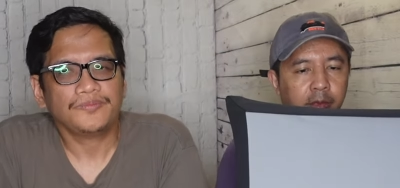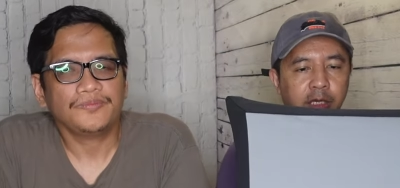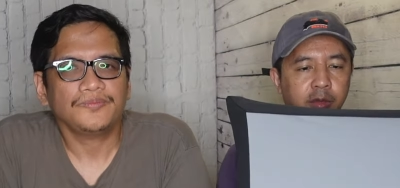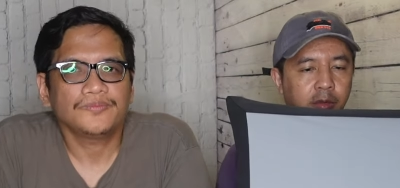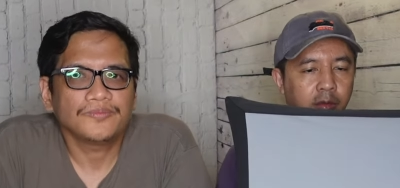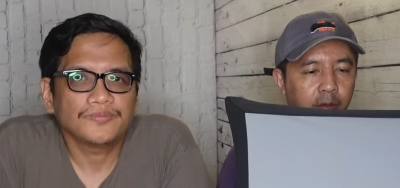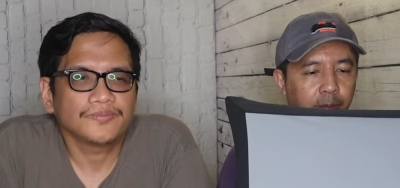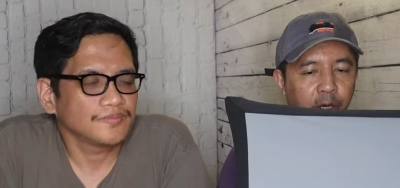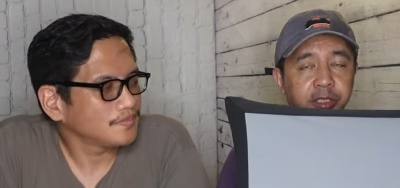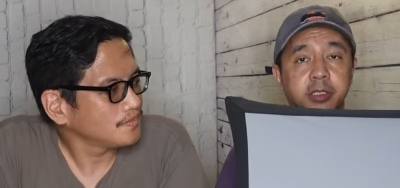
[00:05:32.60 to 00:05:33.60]
Speaker 1: when you
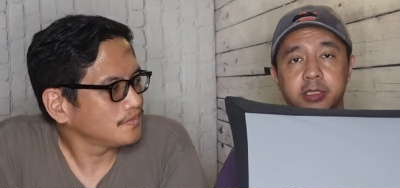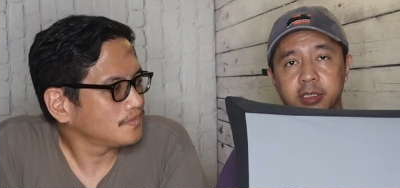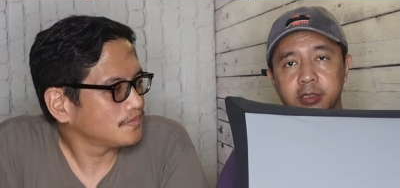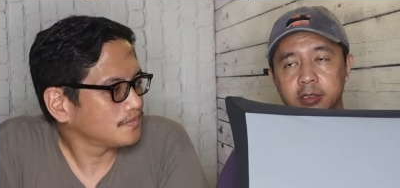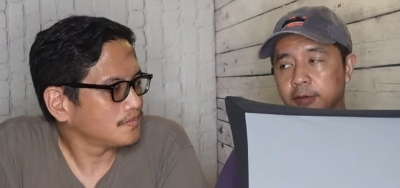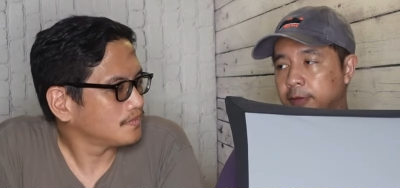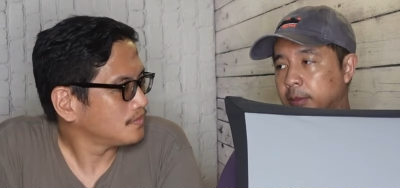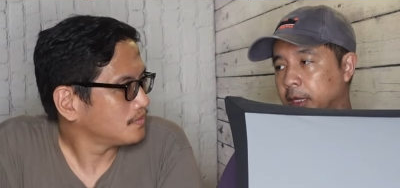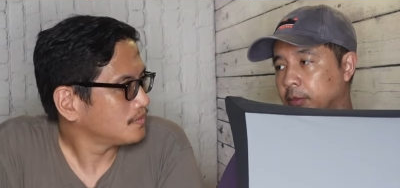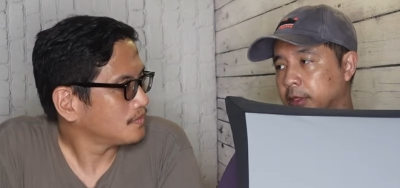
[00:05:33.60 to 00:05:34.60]
purchase this, if
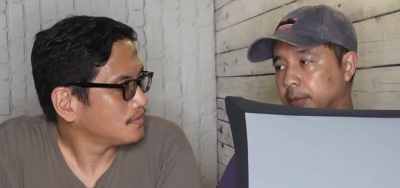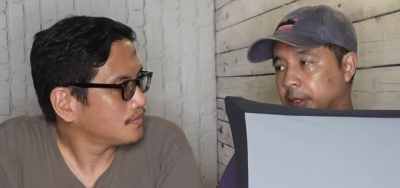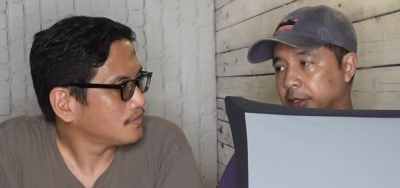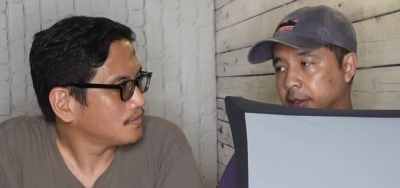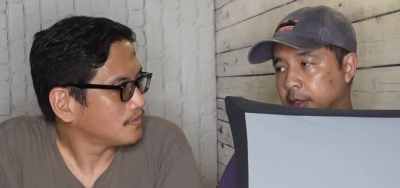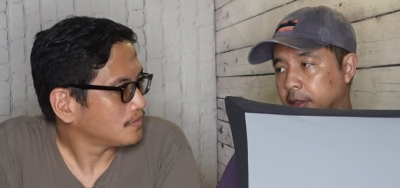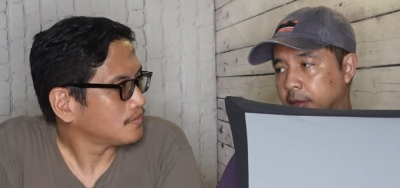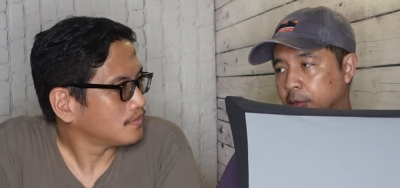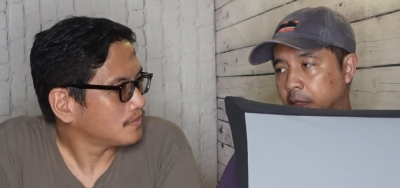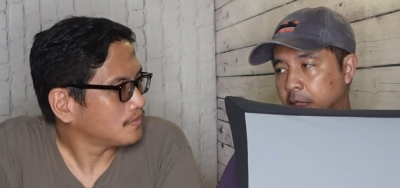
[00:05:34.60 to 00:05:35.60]
somebody wants to purchase it,
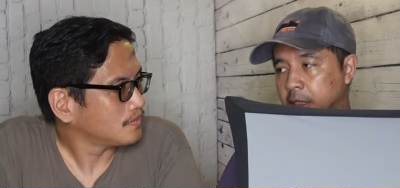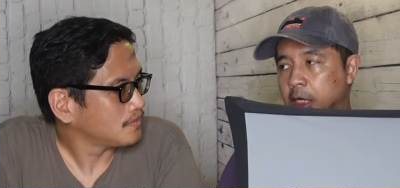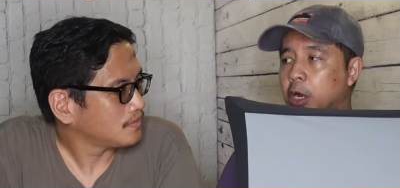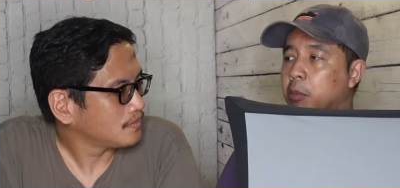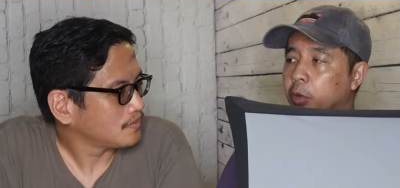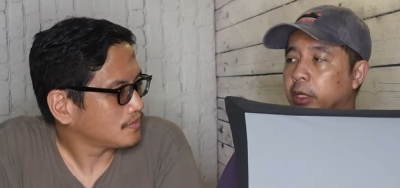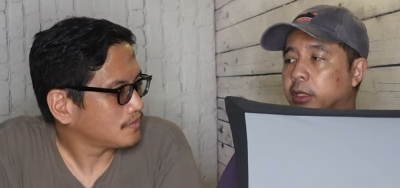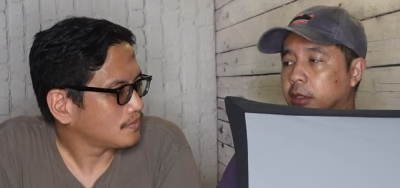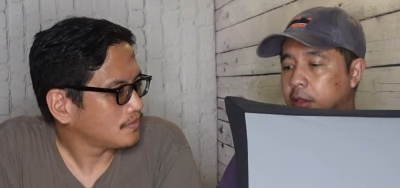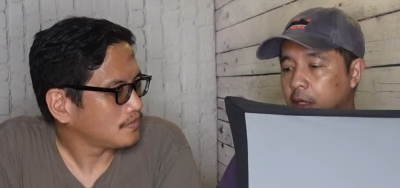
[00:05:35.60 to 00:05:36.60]
what does it come with?
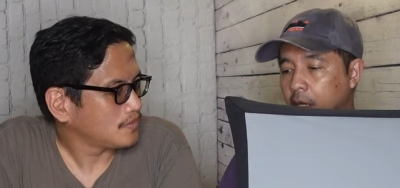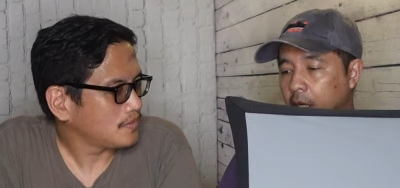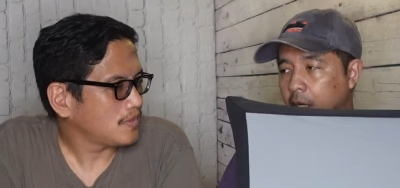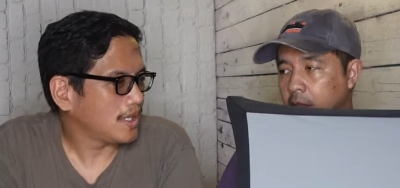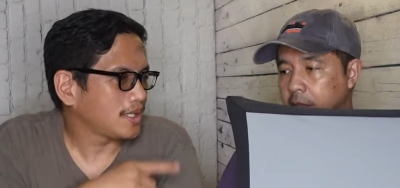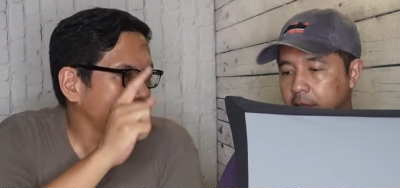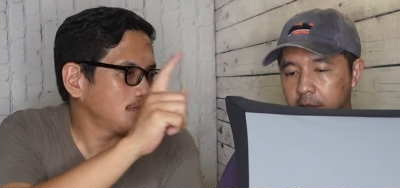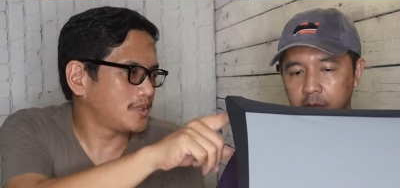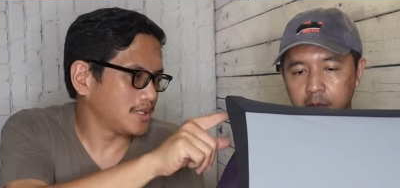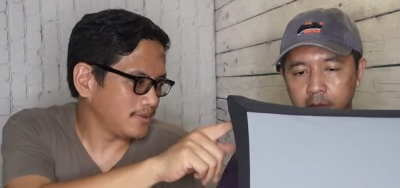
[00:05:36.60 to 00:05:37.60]
It Just
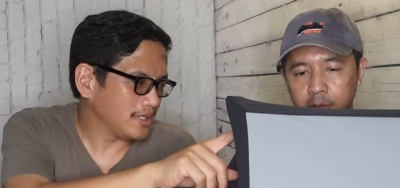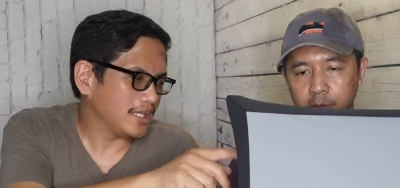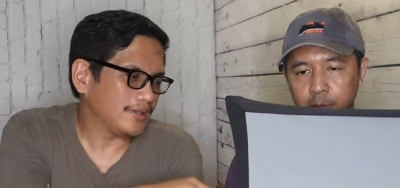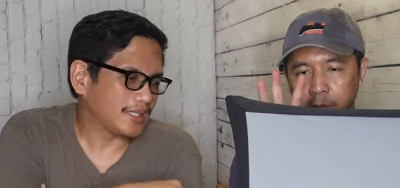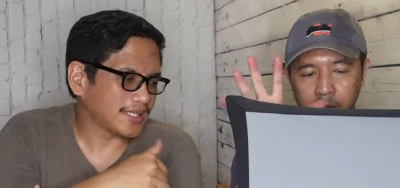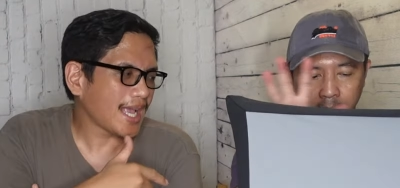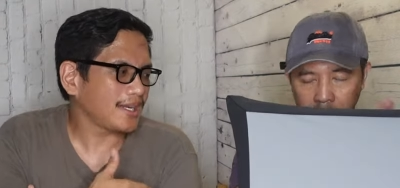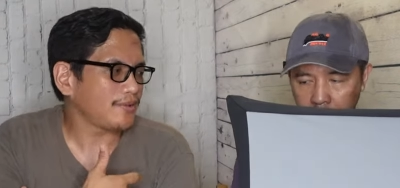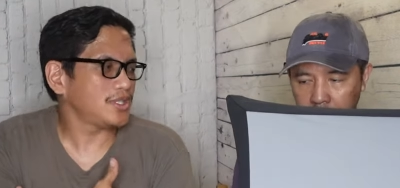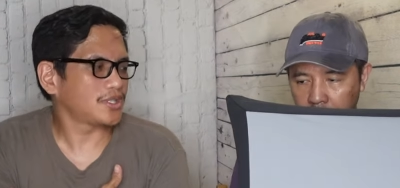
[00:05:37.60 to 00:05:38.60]
comes
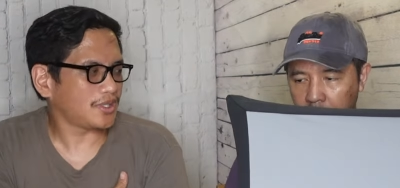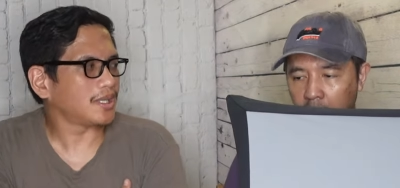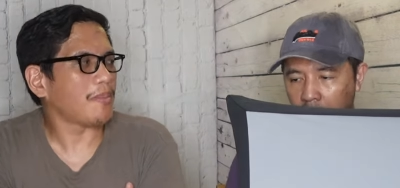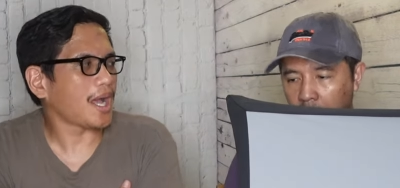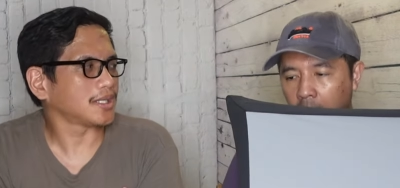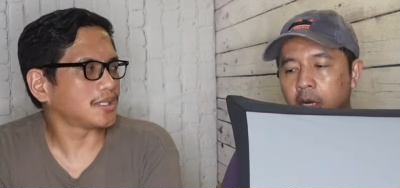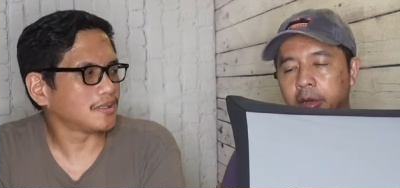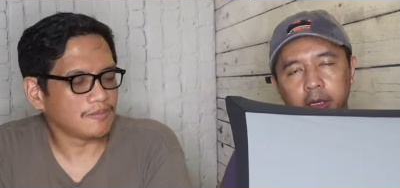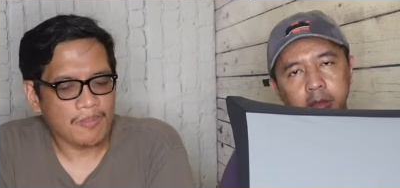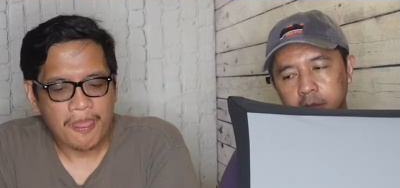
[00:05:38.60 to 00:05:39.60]
Speaker 2: exactly what you saw in the box.
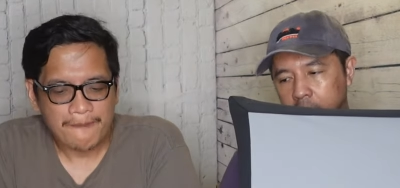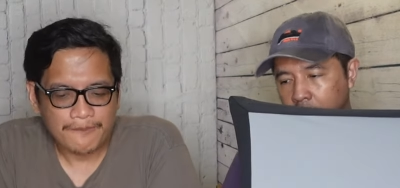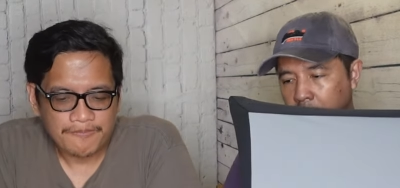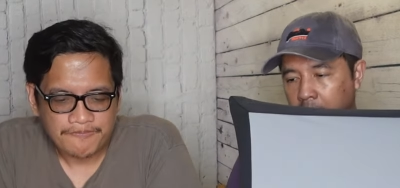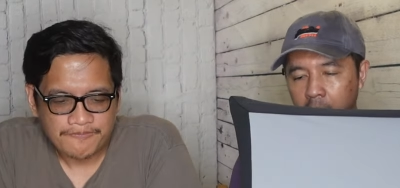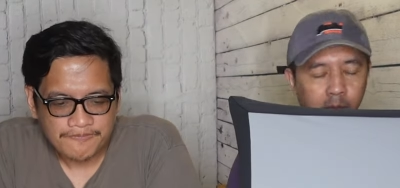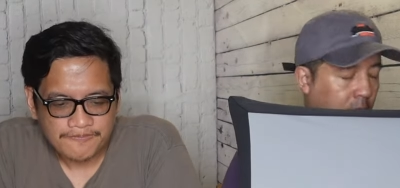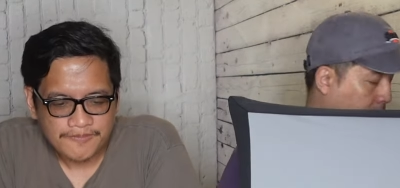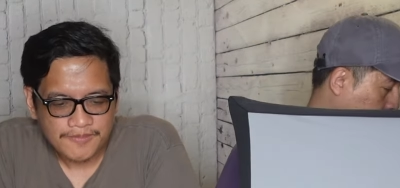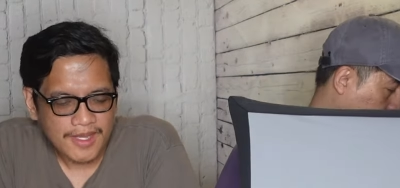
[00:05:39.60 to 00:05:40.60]
Okay. So with
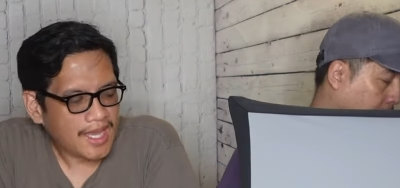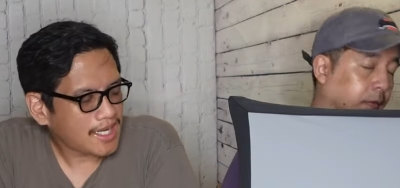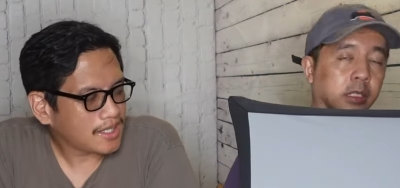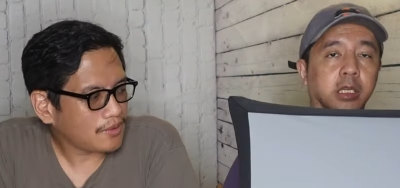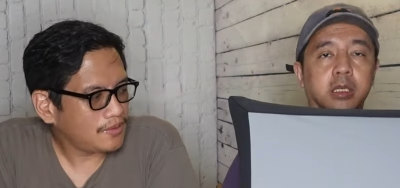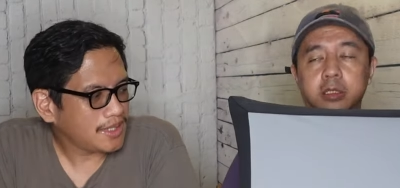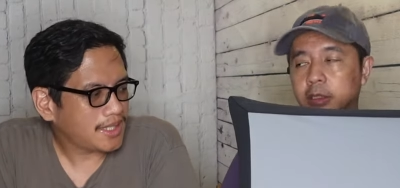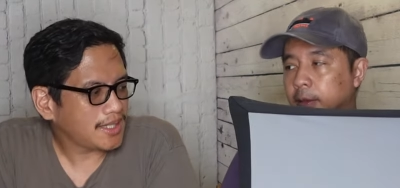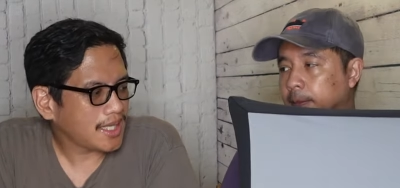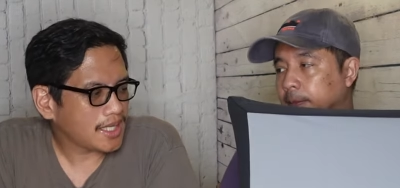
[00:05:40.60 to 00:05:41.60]
cables and. And everything. Then the only
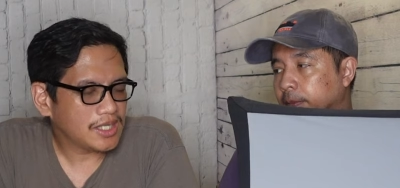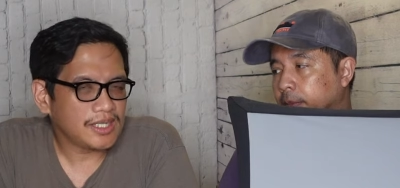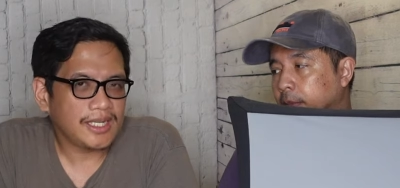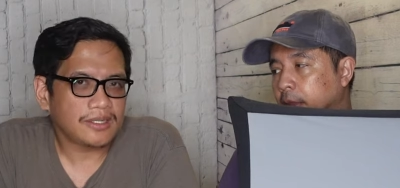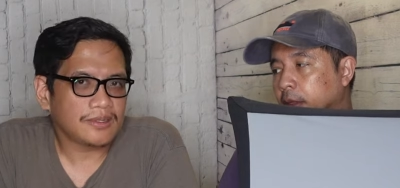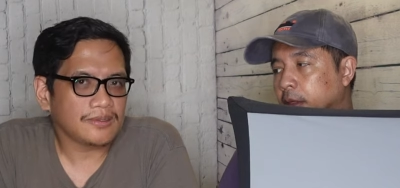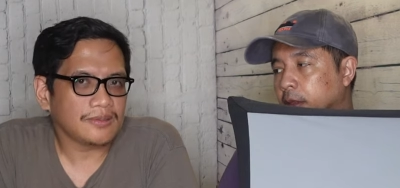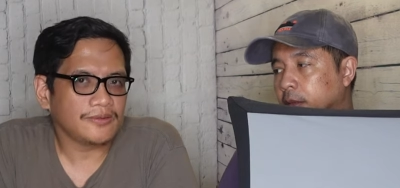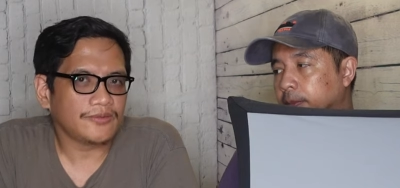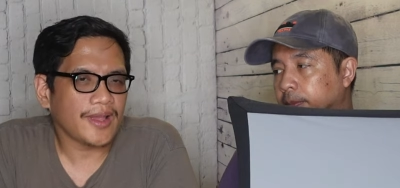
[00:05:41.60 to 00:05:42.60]
thing that you need
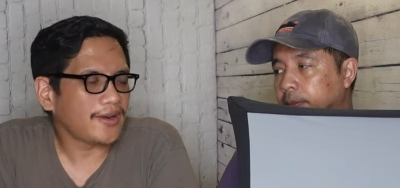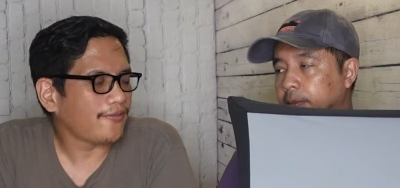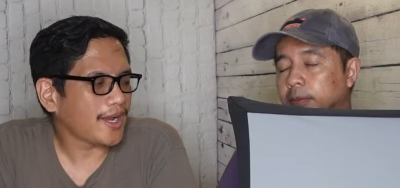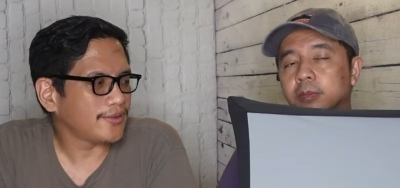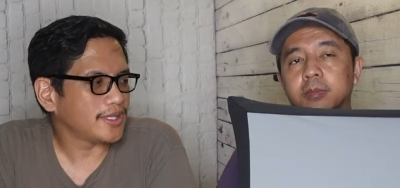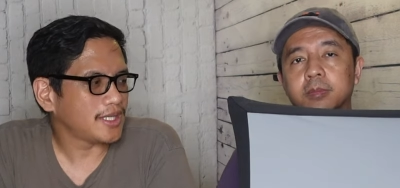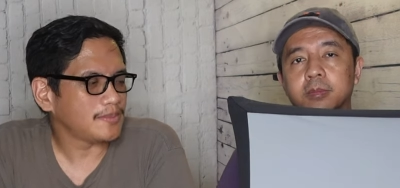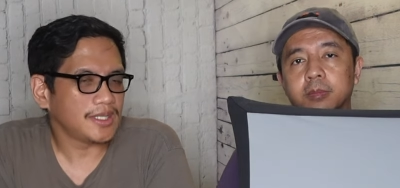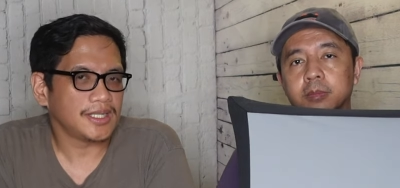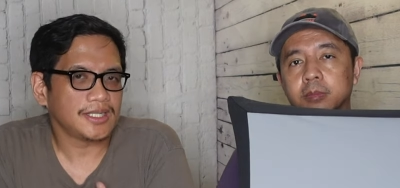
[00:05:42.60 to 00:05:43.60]
to verify with
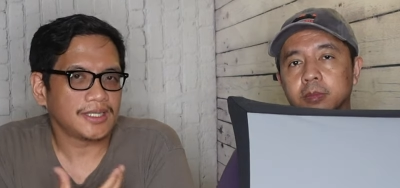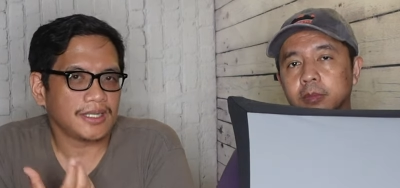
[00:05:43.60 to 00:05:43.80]
them is